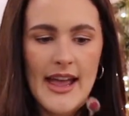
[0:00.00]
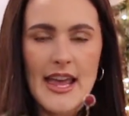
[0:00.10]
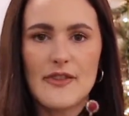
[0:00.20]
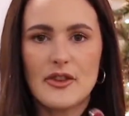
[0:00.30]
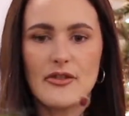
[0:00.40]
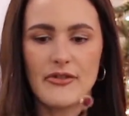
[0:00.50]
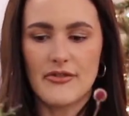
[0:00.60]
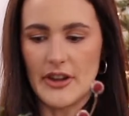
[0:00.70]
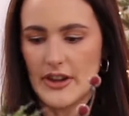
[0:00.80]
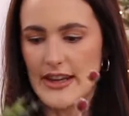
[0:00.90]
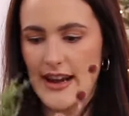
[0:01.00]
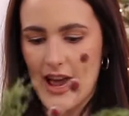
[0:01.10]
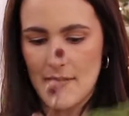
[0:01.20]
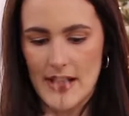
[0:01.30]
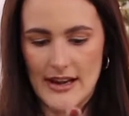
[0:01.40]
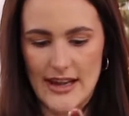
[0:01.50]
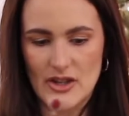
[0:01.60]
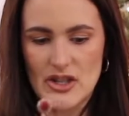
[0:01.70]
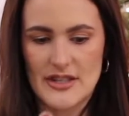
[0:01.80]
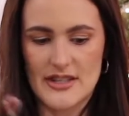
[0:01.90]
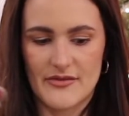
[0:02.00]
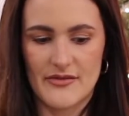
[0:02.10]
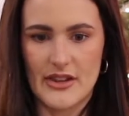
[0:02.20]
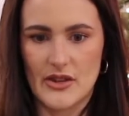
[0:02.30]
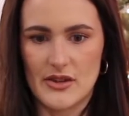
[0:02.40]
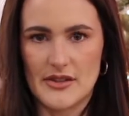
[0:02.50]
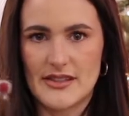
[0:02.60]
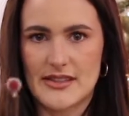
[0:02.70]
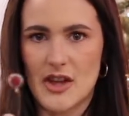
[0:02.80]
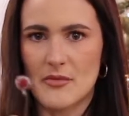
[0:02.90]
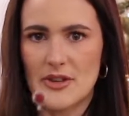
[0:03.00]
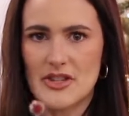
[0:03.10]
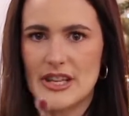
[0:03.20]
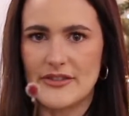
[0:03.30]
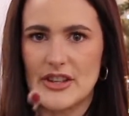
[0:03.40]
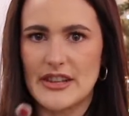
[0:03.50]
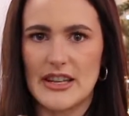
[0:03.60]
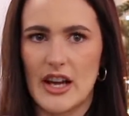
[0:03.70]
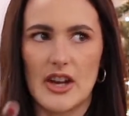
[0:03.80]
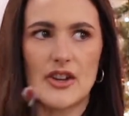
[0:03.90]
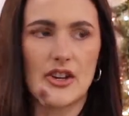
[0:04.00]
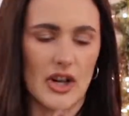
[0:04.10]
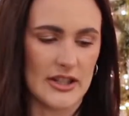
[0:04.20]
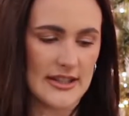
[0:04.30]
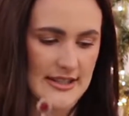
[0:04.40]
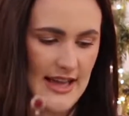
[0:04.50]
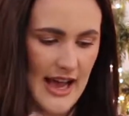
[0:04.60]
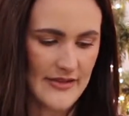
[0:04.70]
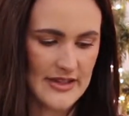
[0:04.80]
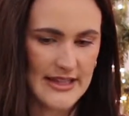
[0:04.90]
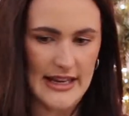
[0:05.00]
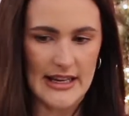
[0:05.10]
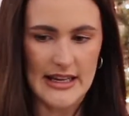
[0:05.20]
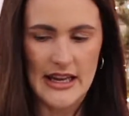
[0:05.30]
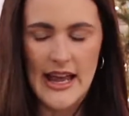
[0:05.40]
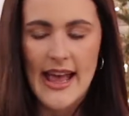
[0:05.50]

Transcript: If you feel it, I mean, it just feels so much different than other garlands that I've seen.